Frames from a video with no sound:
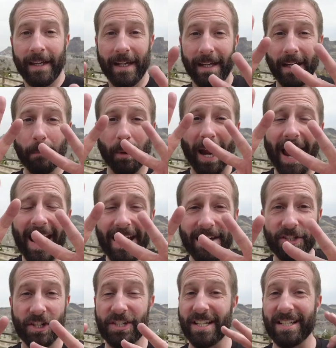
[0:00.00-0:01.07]
And number eight,
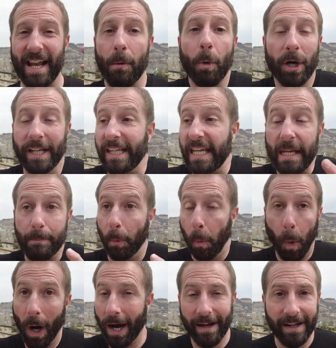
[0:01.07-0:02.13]
just because I want to keep
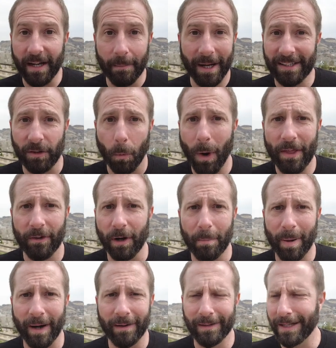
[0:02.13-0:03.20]
whining about the weather,
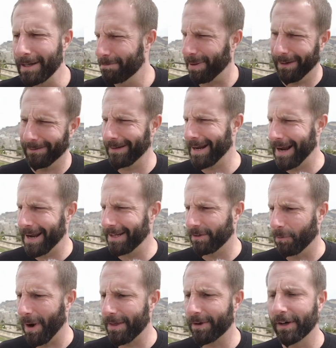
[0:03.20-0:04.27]
apparently, apparently I hate
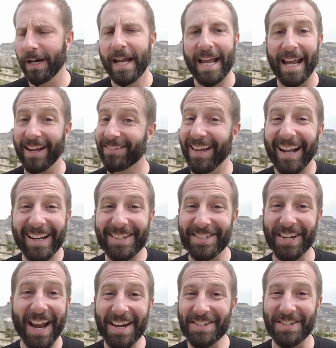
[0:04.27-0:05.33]
the weather, is that it
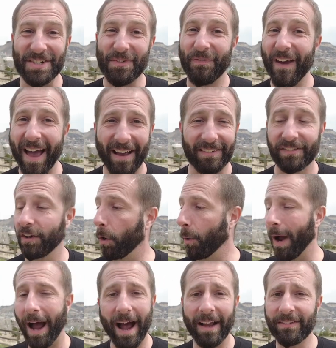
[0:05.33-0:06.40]
changes fast.
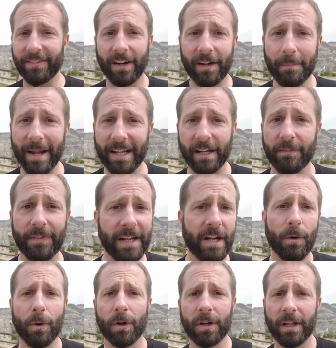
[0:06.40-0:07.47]
So I started making a
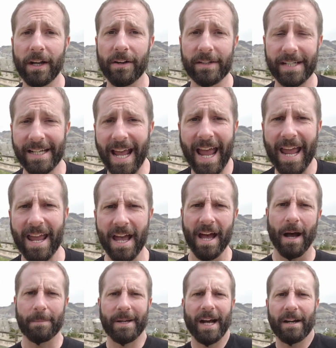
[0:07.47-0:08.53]
video earlier today.
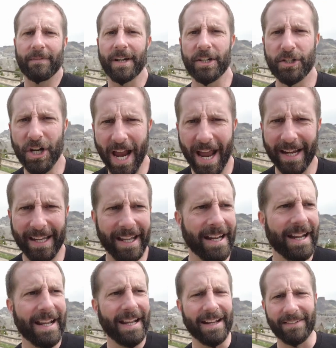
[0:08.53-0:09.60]
I'm kind of in a jacket.
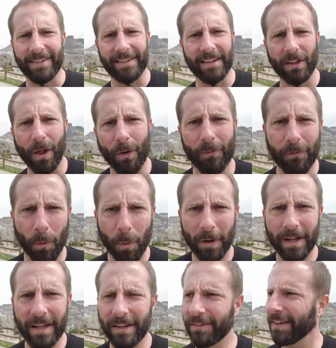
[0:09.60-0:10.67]
It's in the low
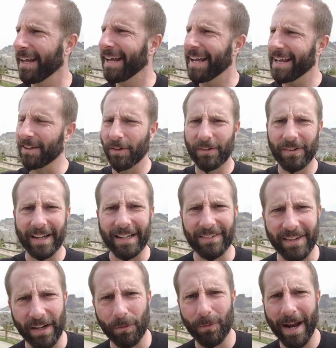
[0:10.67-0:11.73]
forties. It looks like
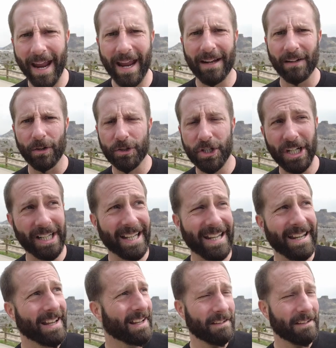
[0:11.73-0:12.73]
it's going to rain, a little chilly.